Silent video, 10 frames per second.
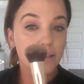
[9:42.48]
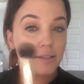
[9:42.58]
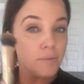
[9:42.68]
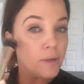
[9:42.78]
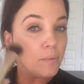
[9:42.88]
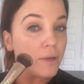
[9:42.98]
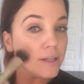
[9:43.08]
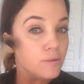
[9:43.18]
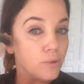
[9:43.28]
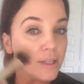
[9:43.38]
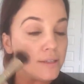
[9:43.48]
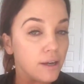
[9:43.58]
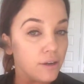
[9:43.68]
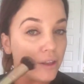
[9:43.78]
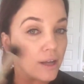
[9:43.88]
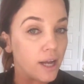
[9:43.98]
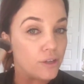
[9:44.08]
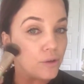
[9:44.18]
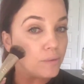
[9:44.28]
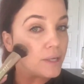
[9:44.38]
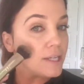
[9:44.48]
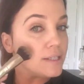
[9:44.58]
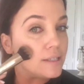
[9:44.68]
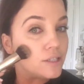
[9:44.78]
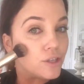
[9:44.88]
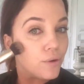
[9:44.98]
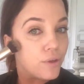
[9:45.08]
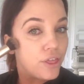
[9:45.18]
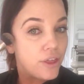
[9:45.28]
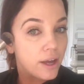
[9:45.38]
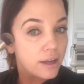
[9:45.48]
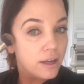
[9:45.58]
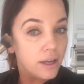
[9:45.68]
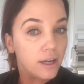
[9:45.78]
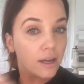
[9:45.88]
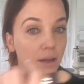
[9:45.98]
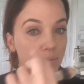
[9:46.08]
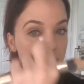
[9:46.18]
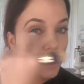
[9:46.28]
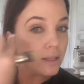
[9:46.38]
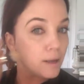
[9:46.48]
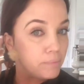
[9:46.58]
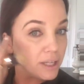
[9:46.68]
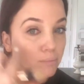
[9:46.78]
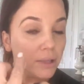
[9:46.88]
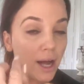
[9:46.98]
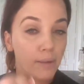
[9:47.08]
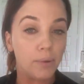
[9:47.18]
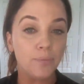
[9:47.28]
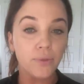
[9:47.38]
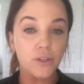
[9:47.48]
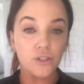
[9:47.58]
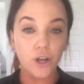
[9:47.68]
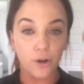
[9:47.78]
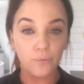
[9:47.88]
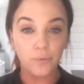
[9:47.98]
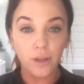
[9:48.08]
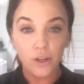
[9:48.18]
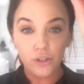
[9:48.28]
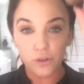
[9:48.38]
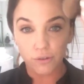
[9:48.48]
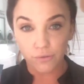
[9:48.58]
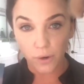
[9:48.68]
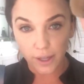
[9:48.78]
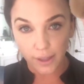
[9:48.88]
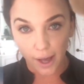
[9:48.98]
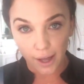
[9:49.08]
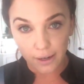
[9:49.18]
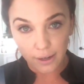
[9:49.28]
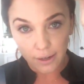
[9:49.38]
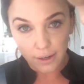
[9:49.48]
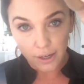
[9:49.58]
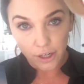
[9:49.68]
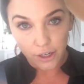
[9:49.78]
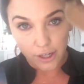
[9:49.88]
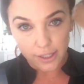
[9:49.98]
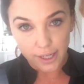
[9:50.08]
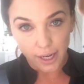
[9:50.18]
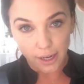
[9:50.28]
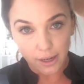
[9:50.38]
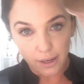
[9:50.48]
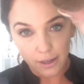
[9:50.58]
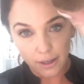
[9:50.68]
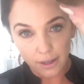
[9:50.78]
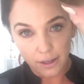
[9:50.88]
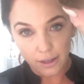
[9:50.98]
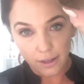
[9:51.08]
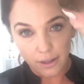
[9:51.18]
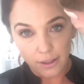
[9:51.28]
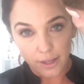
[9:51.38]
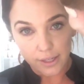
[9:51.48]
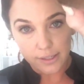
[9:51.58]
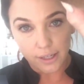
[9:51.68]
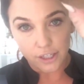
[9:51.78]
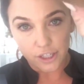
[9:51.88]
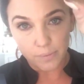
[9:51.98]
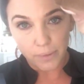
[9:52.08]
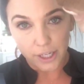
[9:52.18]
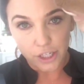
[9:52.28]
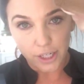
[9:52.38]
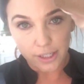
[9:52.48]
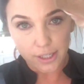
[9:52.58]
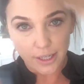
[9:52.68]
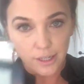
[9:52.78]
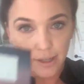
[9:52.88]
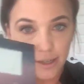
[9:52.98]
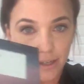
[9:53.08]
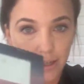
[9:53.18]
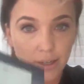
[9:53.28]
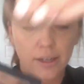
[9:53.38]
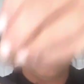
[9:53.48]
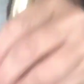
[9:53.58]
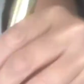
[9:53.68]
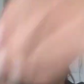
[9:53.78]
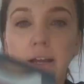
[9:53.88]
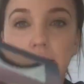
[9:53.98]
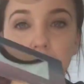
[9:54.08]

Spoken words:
Some people get really scared of the contour because it's so thick and it comes on like a big blob. So to avoid that, you're gonna take this and just pinch it and